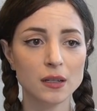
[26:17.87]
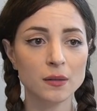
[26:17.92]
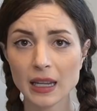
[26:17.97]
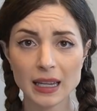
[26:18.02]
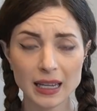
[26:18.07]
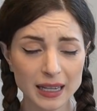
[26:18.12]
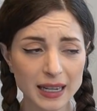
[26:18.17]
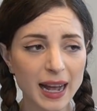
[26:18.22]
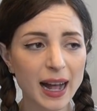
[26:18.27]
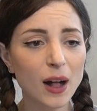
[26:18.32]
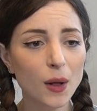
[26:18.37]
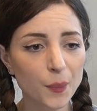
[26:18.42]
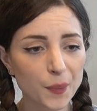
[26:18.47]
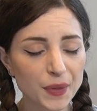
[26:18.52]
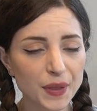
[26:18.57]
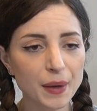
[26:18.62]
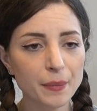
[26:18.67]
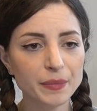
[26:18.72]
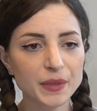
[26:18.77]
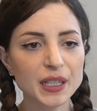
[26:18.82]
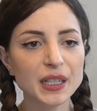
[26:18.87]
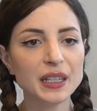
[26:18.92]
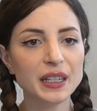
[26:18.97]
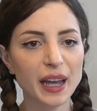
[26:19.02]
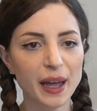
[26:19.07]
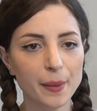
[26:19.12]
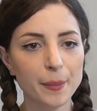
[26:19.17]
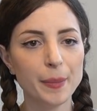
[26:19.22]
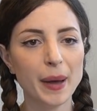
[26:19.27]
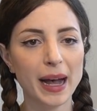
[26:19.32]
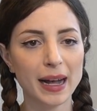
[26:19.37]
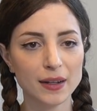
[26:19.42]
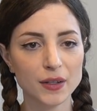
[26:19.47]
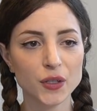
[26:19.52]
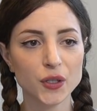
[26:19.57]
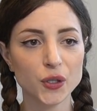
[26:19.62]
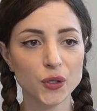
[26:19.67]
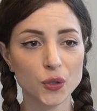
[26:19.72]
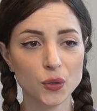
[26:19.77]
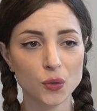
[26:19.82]
It can help them to get back
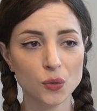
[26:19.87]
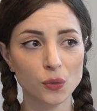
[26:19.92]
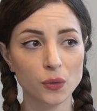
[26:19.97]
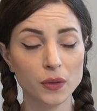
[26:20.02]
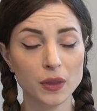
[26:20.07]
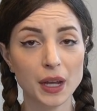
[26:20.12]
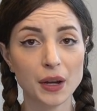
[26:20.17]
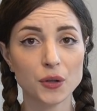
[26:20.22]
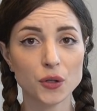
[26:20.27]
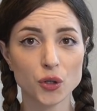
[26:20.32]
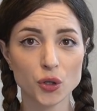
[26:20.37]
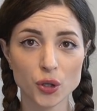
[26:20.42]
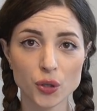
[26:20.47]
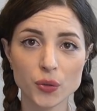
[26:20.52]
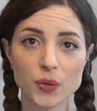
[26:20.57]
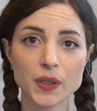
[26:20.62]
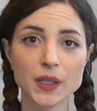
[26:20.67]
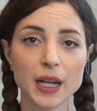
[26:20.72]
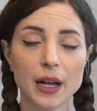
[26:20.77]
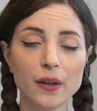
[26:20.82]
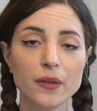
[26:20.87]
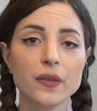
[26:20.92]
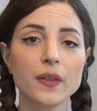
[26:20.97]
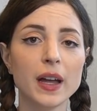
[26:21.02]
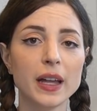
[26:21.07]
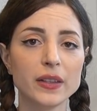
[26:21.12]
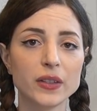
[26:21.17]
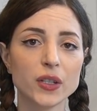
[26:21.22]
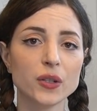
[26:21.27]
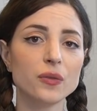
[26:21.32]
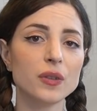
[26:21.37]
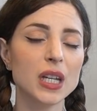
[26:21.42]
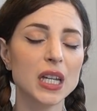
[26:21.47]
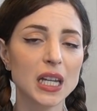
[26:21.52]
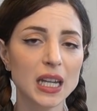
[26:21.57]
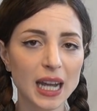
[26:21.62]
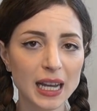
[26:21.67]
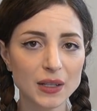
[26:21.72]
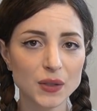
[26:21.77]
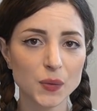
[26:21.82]
to their true self and to
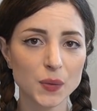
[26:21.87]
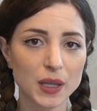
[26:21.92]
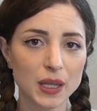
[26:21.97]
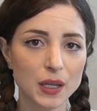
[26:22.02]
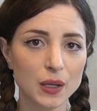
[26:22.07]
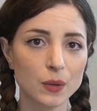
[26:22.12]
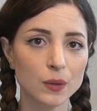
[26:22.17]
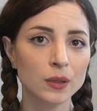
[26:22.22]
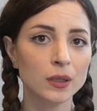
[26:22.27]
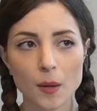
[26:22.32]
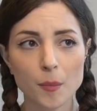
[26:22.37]
reconnect with you.